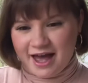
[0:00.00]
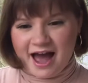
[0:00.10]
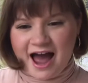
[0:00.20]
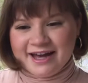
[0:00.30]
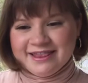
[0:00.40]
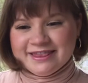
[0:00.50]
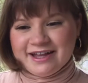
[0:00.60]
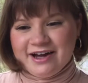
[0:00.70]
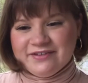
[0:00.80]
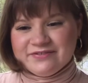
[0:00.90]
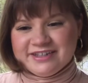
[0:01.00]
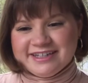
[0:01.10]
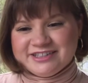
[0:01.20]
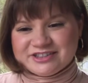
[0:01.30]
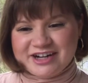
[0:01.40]
I love the
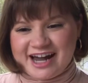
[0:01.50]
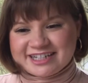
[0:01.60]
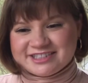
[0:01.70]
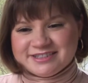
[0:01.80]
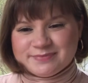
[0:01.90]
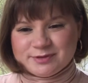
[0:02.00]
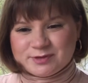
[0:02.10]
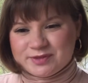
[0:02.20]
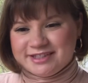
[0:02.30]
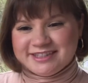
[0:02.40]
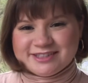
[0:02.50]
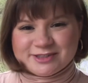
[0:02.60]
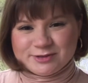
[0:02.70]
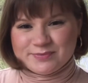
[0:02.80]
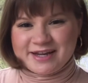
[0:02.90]
interactions between the
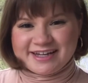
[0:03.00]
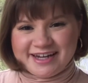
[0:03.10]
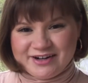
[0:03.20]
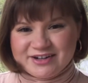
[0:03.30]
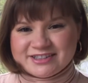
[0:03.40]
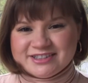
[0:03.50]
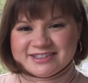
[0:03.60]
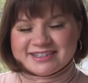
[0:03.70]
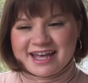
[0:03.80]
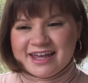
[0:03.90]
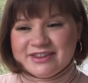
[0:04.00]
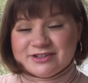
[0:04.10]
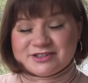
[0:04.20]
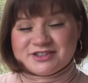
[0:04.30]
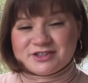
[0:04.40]
two main characters. They're
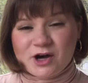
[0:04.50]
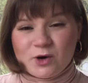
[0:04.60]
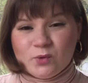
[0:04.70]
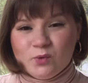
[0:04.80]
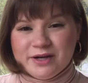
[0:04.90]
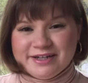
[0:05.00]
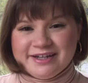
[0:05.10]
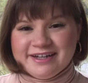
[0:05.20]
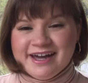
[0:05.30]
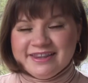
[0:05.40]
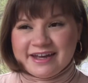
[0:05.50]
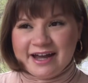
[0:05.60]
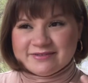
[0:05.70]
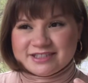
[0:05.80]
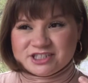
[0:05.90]
so witty, they
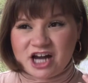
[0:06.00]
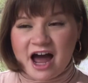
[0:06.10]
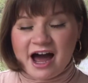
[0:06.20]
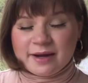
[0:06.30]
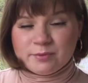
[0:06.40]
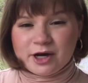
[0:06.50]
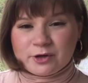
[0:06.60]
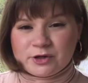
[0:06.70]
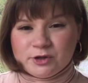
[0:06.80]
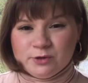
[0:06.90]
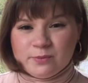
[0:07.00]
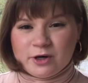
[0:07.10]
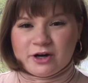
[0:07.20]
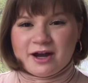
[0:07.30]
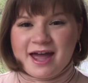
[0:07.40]
have such a highbrow
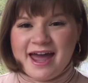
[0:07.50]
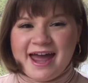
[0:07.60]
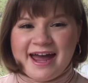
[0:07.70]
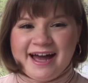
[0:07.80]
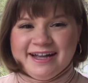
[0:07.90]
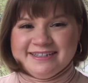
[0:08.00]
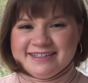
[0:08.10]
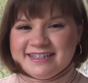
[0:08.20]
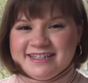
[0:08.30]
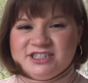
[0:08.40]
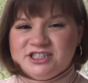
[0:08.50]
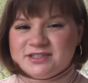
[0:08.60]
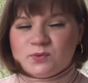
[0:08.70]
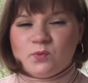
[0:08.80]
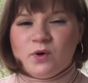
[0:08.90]
humor, and it's
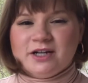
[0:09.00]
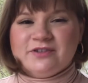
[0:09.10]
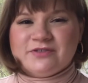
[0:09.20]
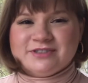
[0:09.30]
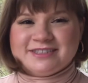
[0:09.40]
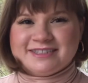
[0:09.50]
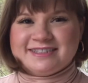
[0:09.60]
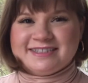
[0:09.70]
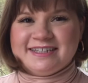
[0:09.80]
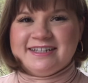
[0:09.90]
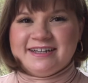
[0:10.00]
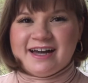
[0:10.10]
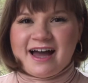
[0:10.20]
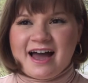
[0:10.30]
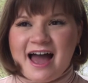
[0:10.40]
just wonderful to see
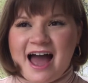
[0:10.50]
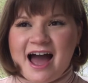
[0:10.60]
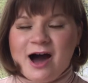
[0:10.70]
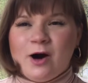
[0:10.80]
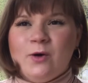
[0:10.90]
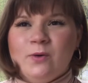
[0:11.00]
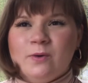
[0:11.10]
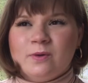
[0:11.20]
how